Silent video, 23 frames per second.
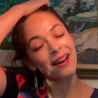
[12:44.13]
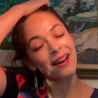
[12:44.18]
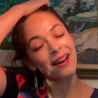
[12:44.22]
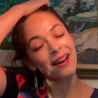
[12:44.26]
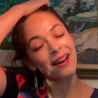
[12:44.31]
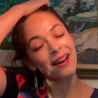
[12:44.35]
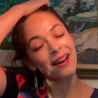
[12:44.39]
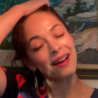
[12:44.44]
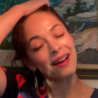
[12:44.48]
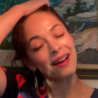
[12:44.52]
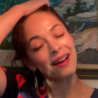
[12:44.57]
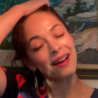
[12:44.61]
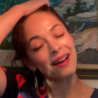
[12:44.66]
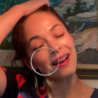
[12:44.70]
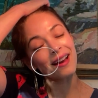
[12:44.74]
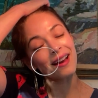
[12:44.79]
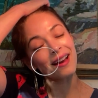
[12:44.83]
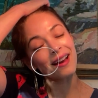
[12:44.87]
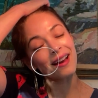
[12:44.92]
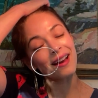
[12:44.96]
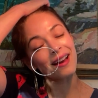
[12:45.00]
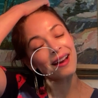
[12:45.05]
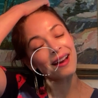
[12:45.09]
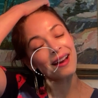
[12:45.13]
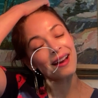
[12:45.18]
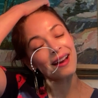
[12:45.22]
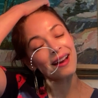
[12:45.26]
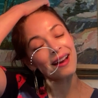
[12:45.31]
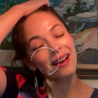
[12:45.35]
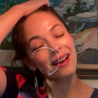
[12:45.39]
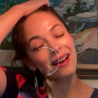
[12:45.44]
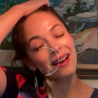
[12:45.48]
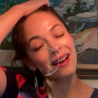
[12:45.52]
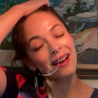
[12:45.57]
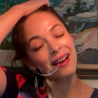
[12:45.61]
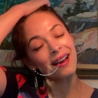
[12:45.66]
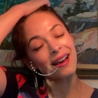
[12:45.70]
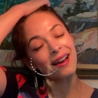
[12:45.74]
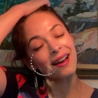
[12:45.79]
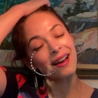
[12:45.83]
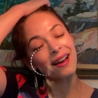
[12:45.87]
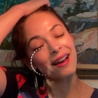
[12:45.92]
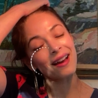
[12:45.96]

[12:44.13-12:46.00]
No one is speaking in this clip.